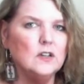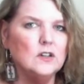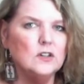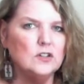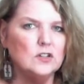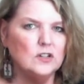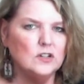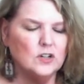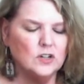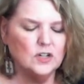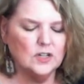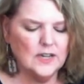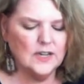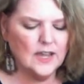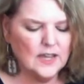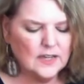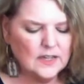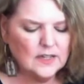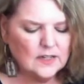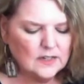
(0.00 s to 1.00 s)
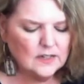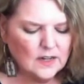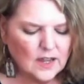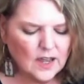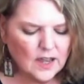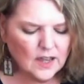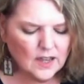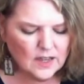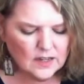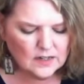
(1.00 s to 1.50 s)
to create
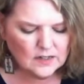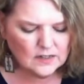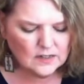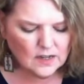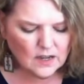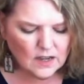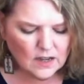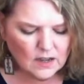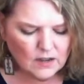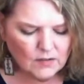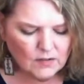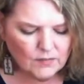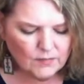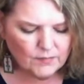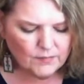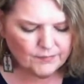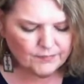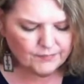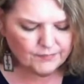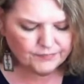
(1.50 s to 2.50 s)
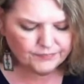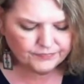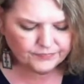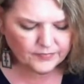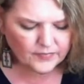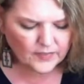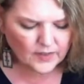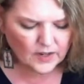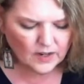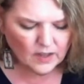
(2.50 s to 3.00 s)
and
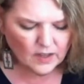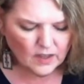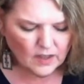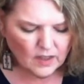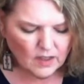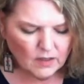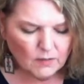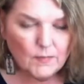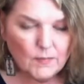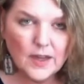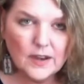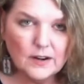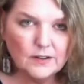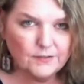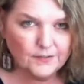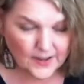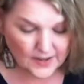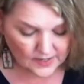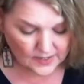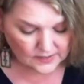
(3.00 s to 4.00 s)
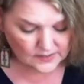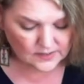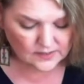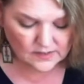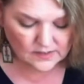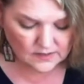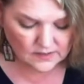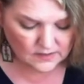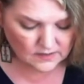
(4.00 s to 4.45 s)
manifest,